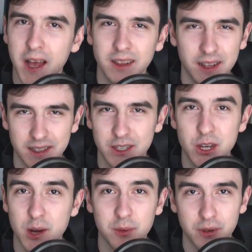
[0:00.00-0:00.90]
Let's
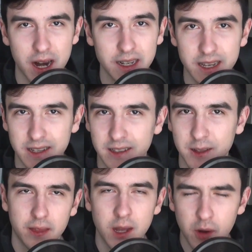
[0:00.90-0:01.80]
jump right in.
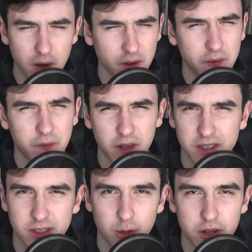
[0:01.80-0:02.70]
Now our
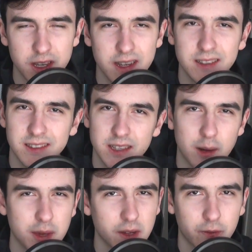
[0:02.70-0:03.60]
first story is
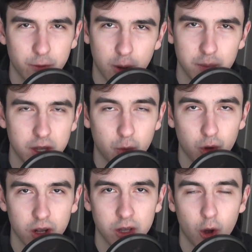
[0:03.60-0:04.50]
coming from the
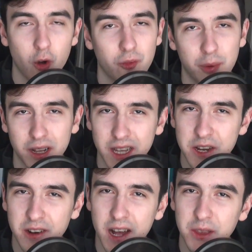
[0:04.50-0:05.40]
world of
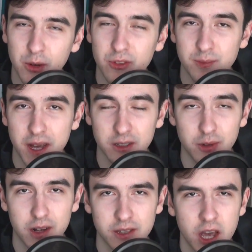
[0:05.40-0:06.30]
PlayerUnknown's
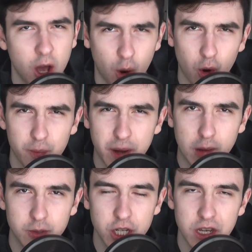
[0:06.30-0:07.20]
Battlegrounds, or
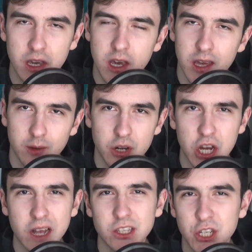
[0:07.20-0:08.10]
PUBG, which
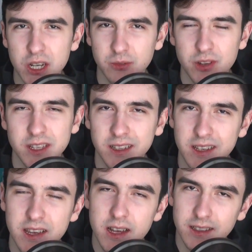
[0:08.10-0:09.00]
has just
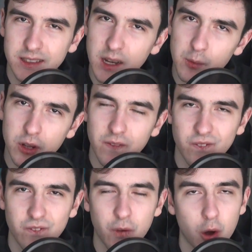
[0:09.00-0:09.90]
recently somewhat
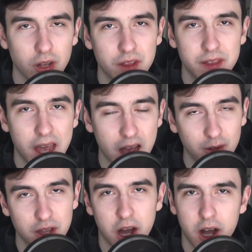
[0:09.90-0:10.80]
fallen
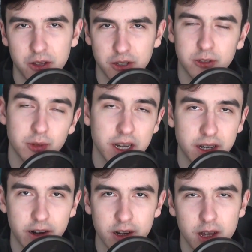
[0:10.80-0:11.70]
down under the
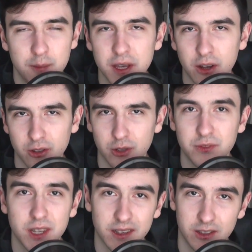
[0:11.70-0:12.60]
radar because of
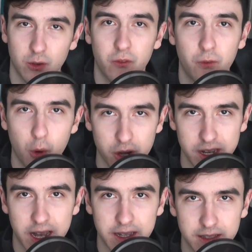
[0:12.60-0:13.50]
success of
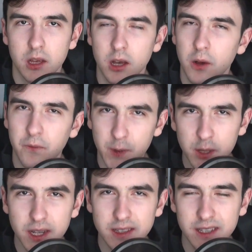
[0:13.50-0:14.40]
Fortnite. A few
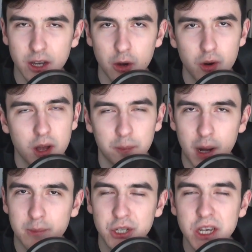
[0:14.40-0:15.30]
days ago,
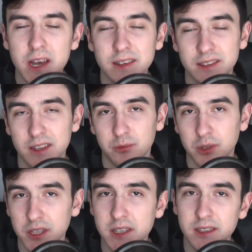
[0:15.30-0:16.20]
PUBG has
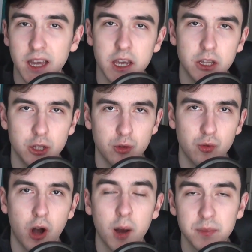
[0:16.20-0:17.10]
released a new
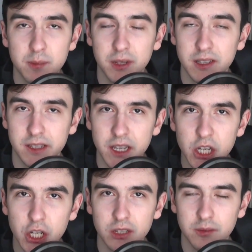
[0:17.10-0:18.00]

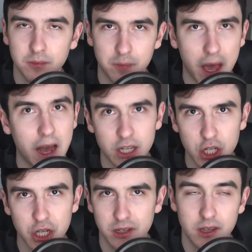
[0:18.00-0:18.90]
optimization
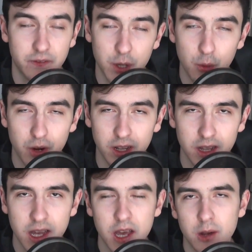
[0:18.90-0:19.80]
patch, if you will,
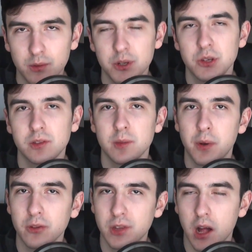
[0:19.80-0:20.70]
which is
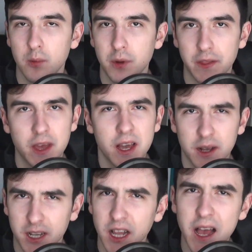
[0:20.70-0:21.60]
supposed to help with
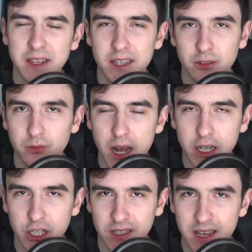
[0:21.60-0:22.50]
client
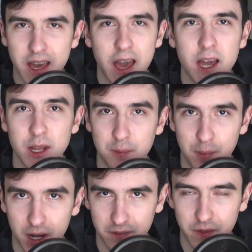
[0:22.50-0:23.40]
interaction and
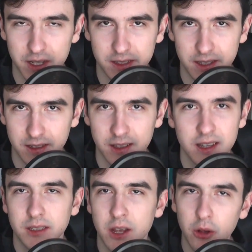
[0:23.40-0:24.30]
bug fixing.
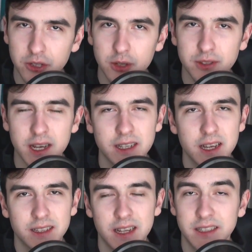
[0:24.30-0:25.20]
They also said
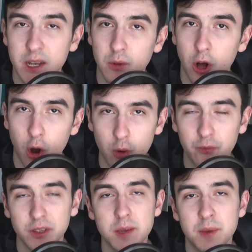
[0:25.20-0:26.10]
that they will
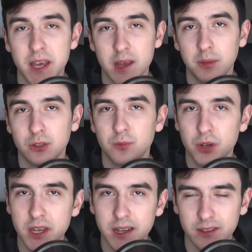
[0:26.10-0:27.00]
hopefully be able to
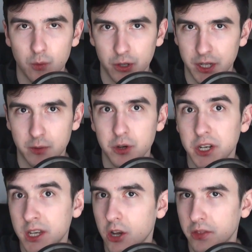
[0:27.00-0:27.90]
bring us what they're
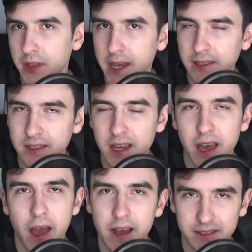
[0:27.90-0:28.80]
working on next
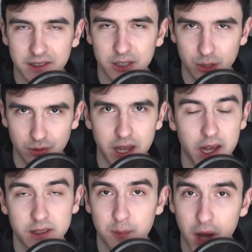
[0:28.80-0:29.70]
as soon
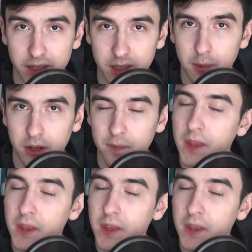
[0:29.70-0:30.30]
as possible.